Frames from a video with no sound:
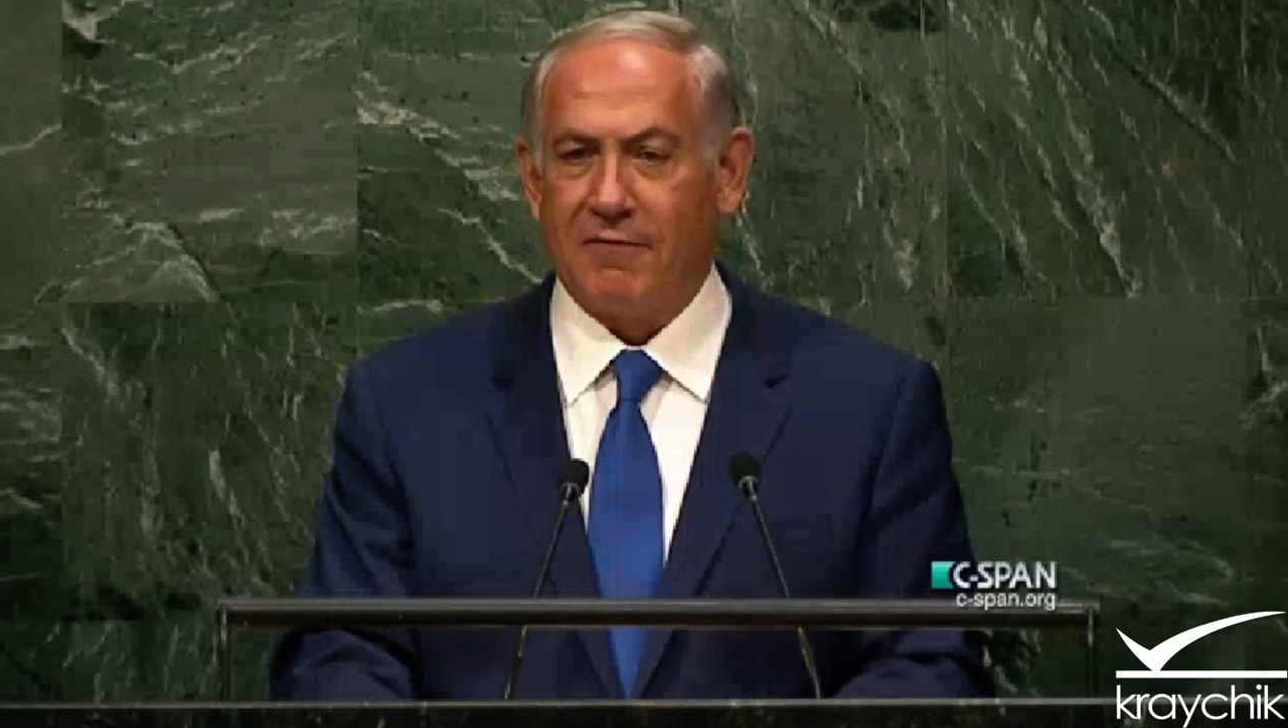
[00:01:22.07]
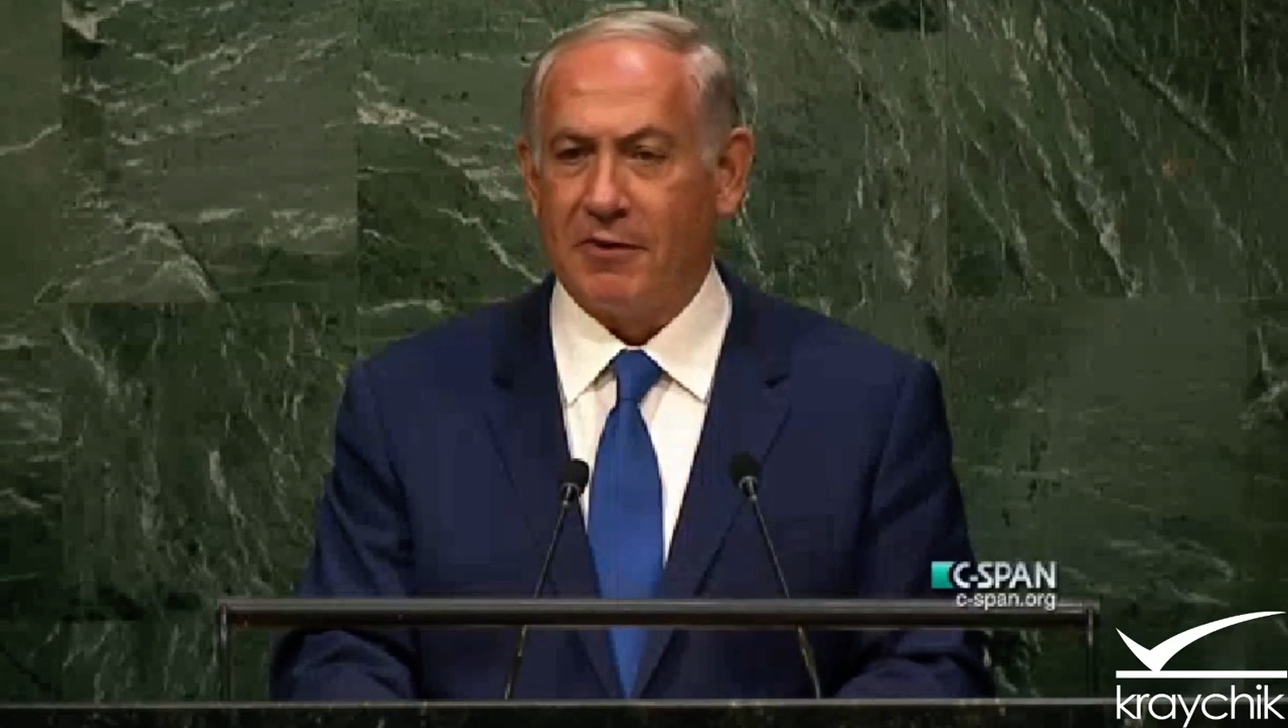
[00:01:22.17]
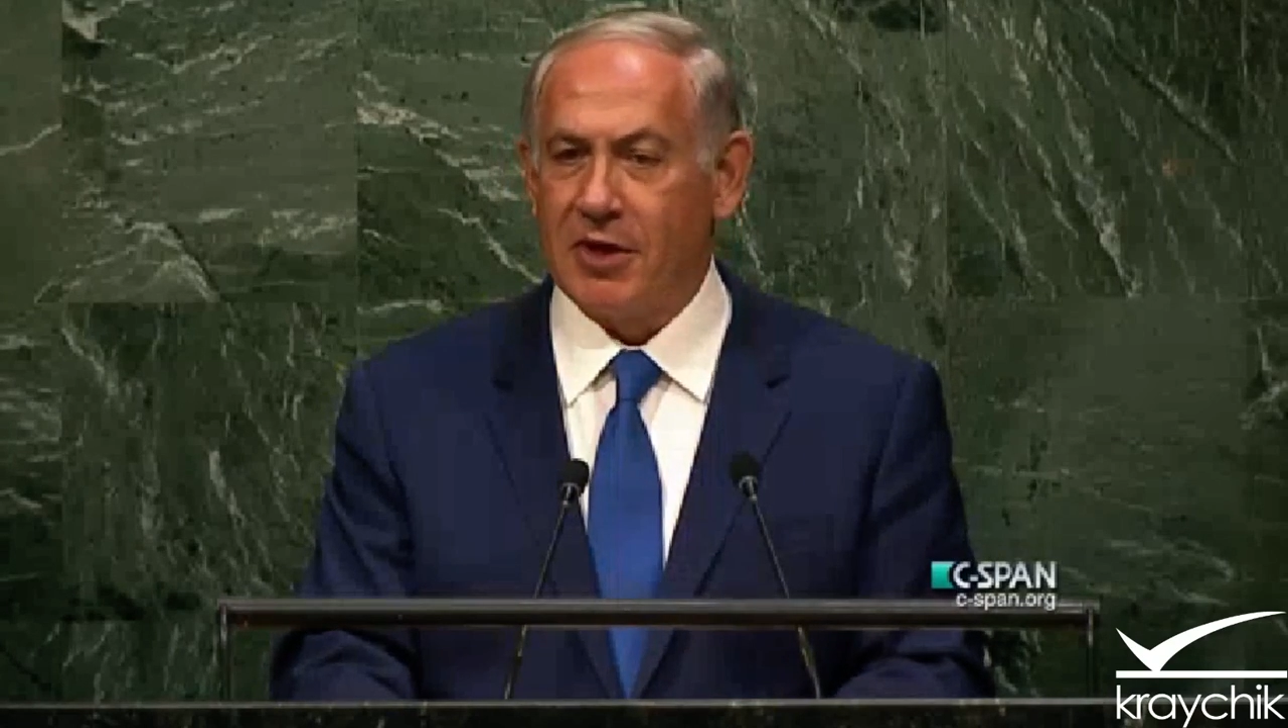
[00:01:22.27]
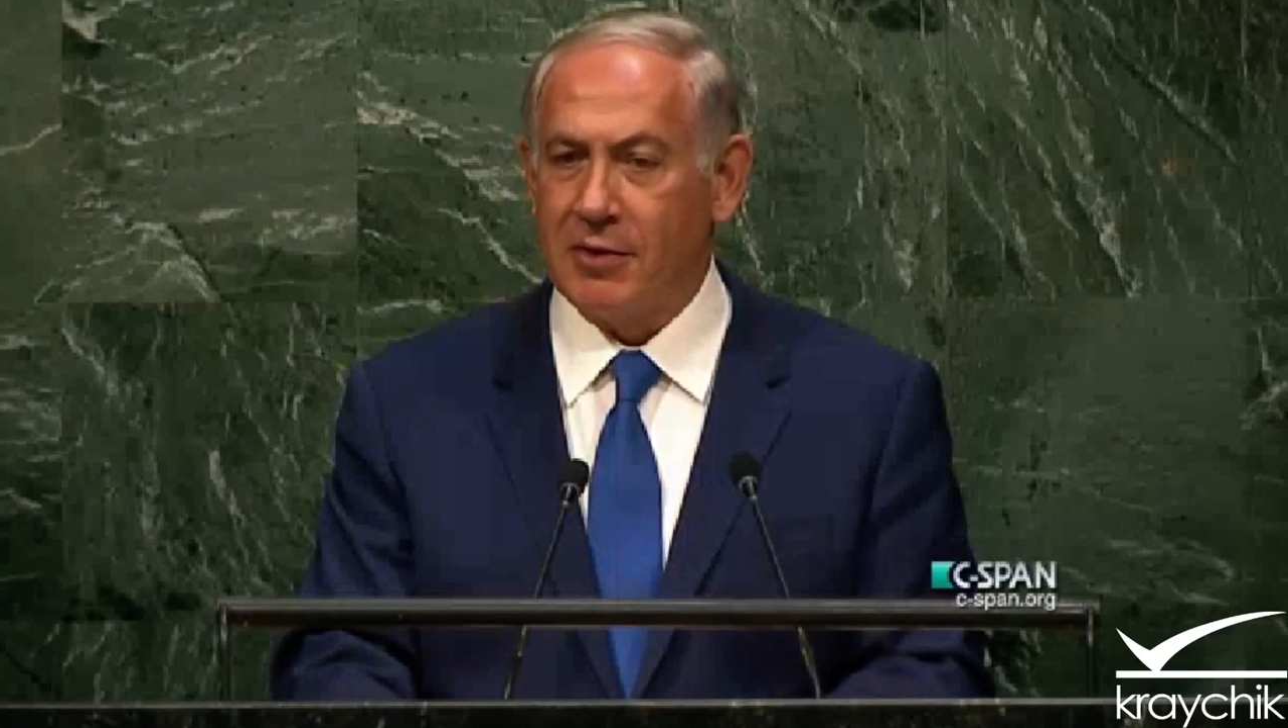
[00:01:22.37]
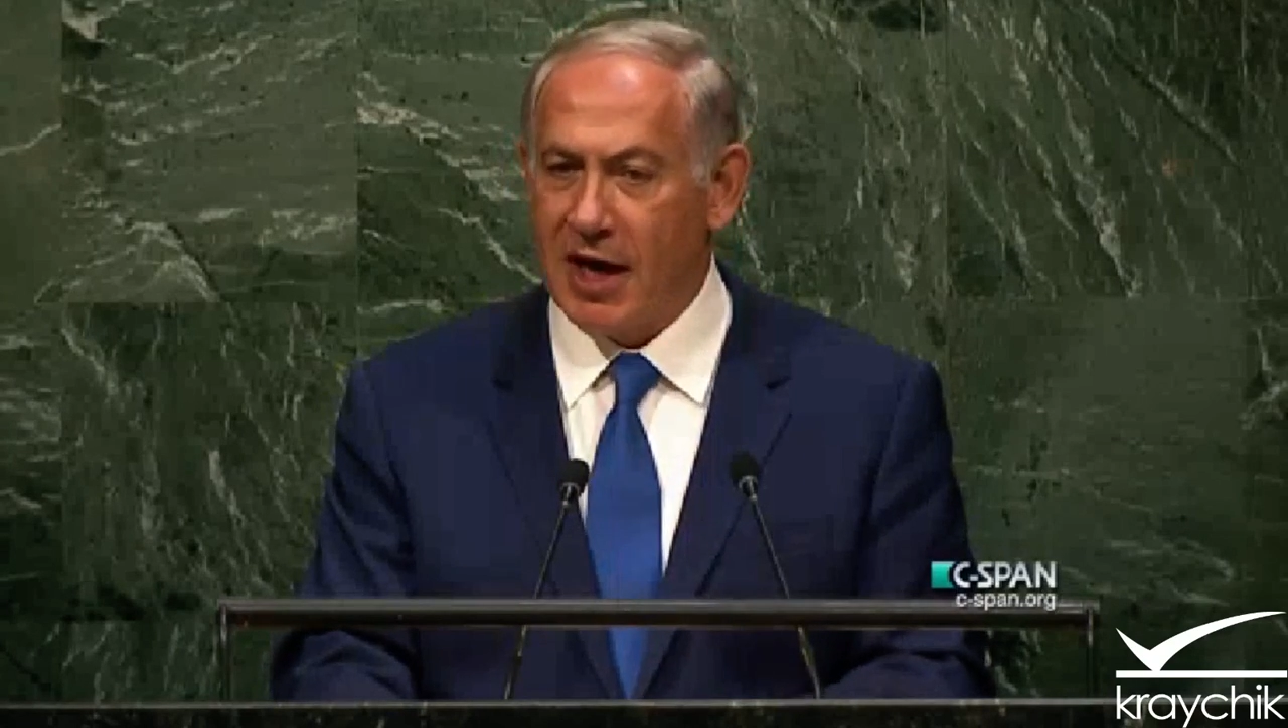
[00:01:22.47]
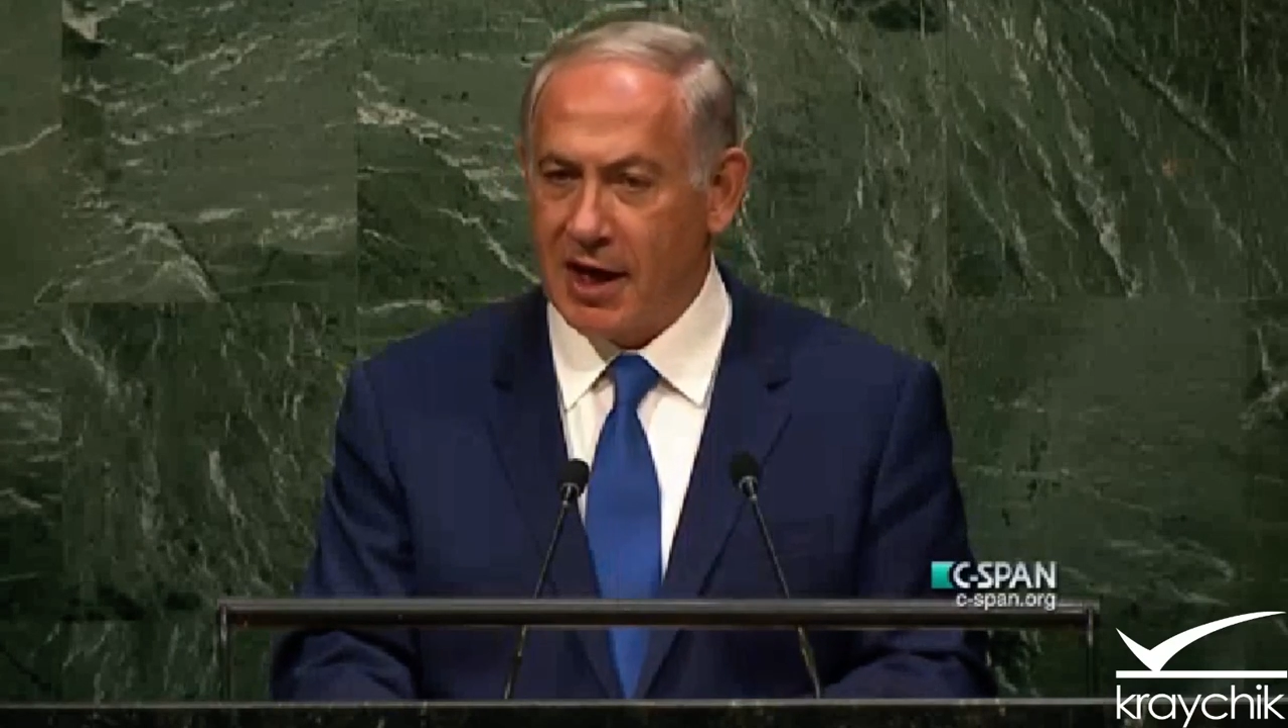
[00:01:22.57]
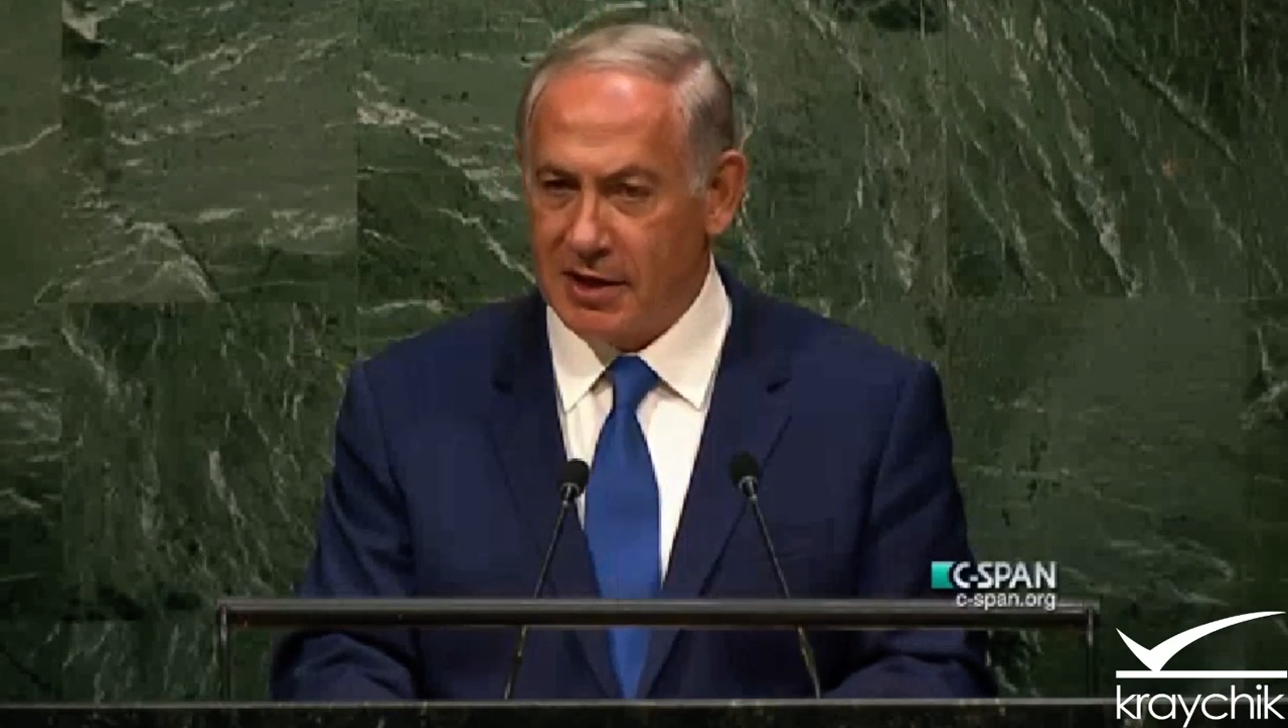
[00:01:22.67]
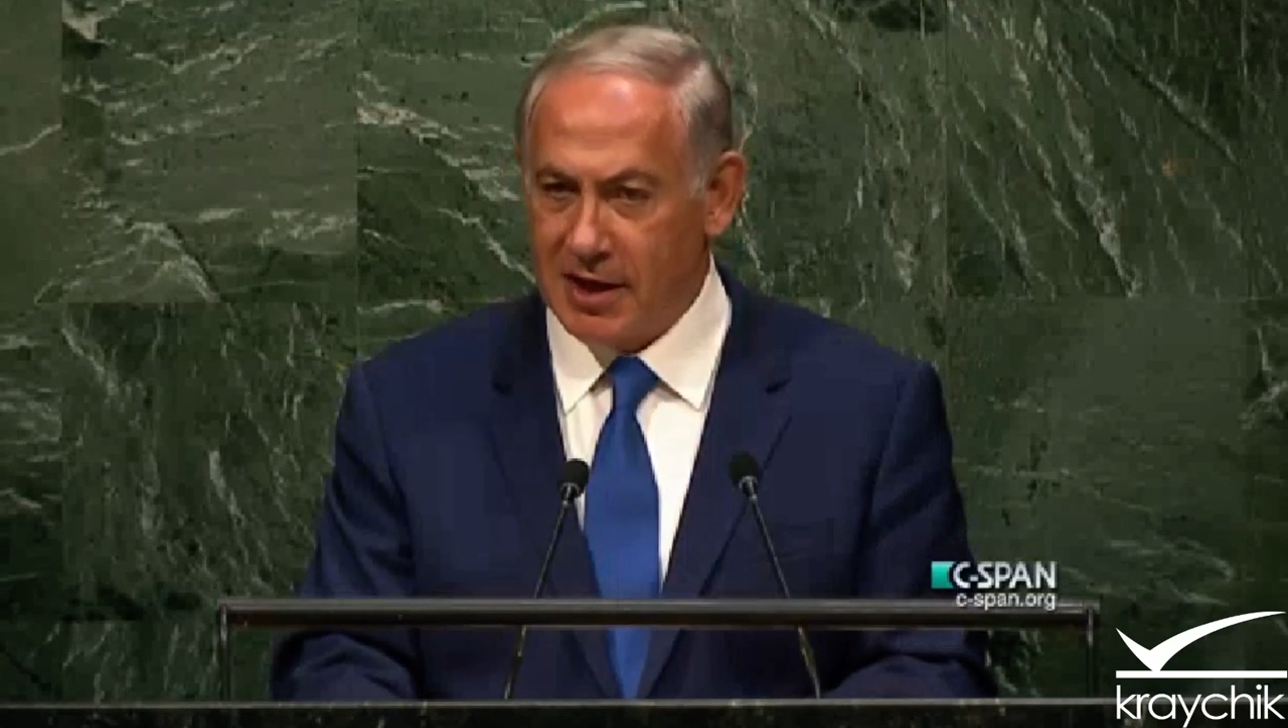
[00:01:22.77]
from the United